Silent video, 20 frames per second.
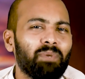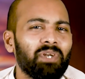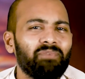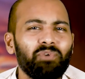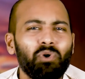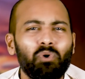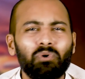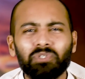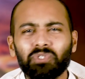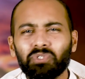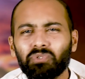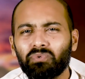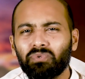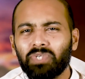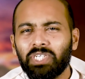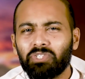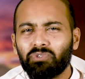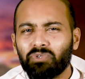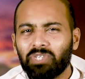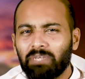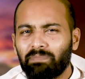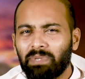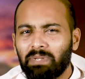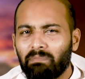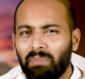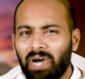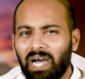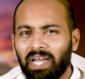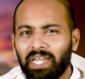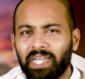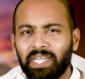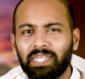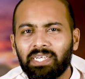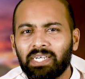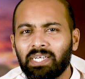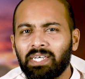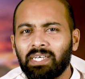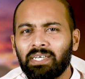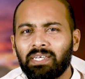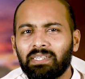But we also need to keep in
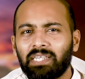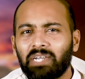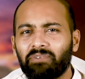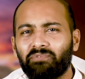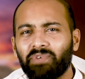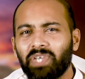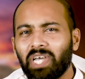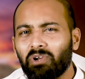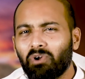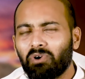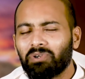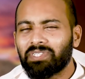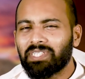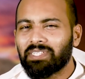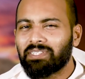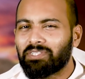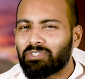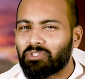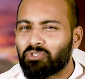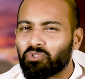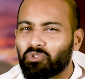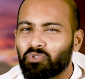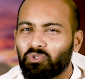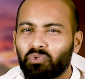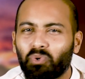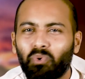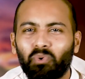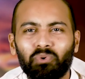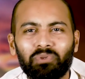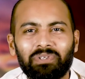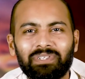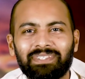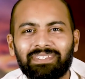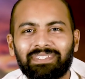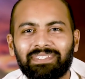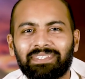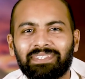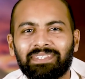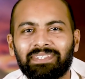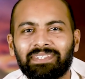mind that we are not just
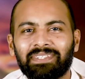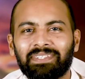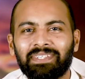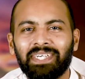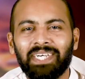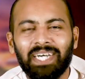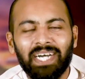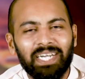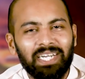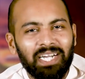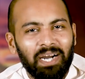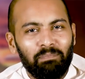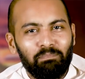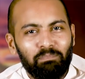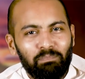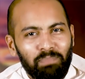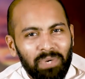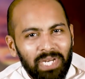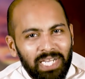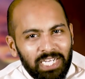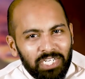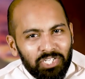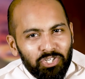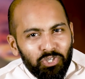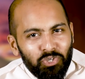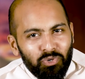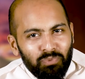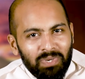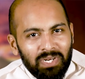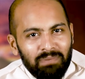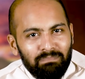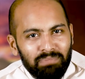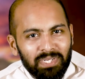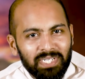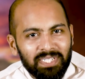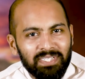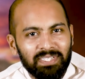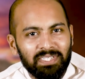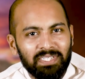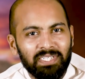souls. A complete human
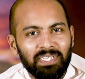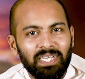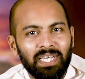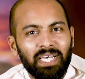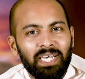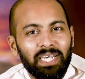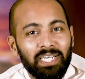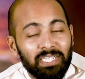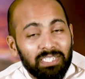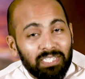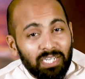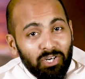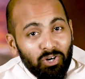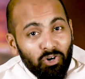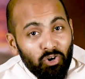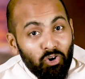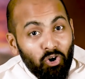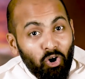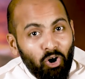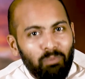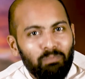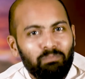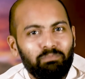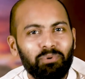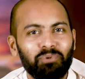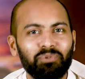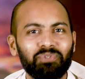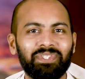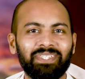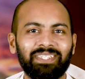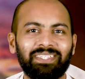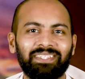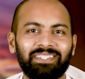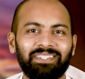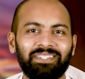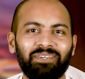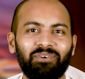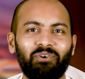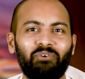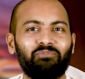person is a
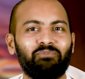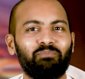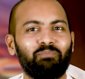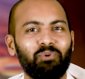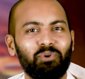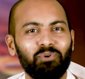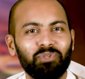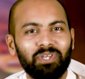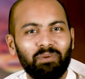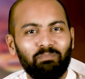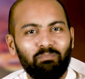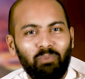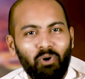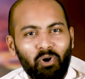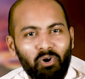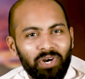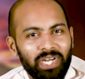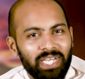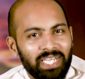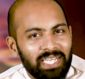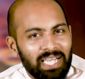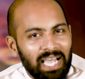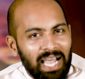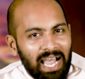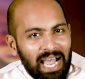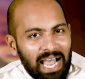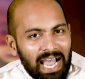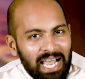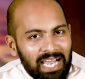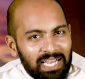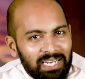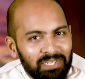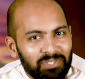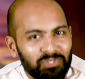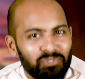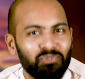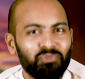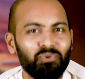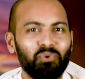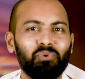composite of both body
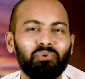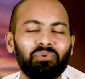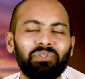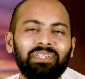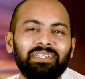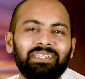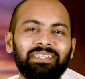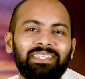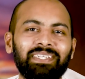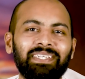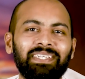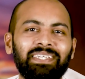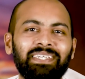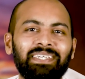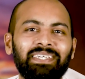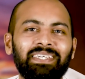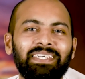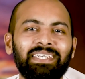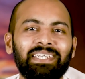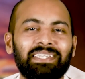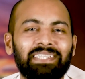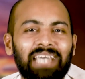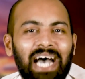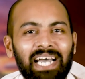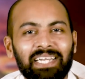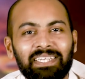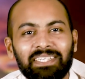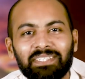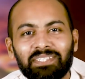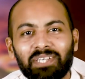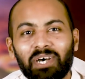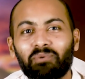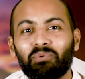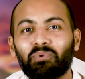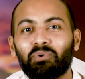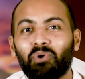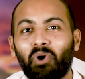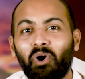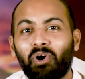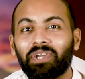and soul. That is
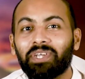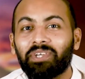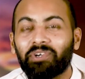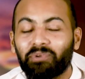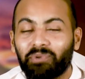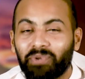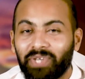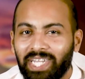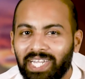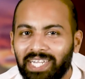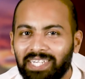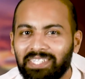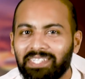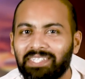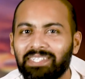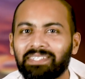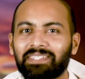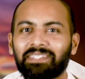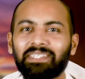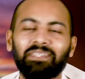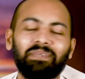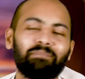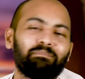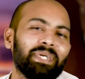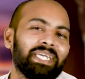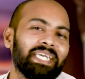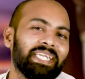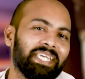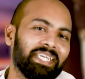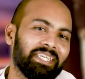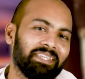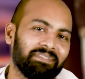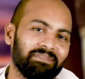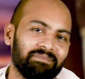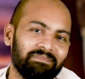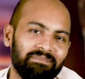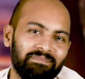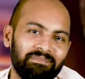how God created us in the beginning.